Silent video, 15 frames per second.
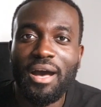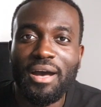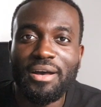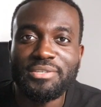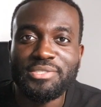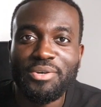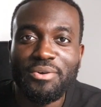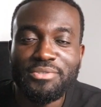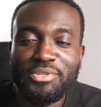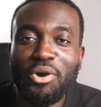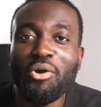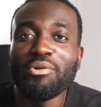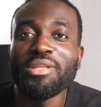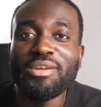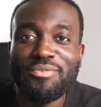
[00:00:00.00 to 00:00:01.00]
So it's
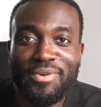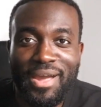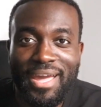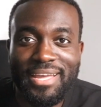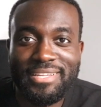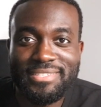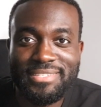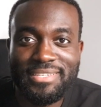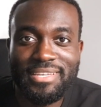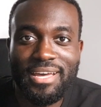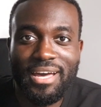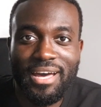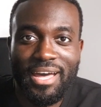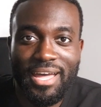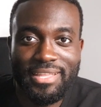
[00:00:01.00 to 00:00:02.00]
only right
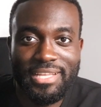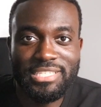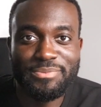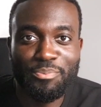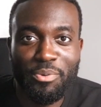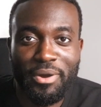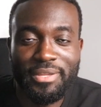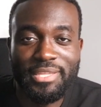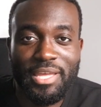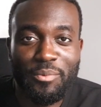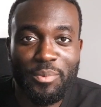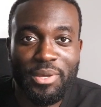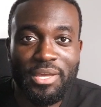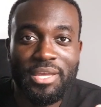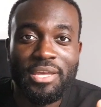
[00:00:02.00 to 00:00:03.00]
at this point that
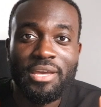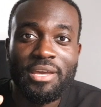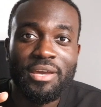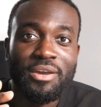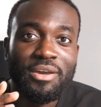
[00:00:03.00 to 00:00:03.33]
we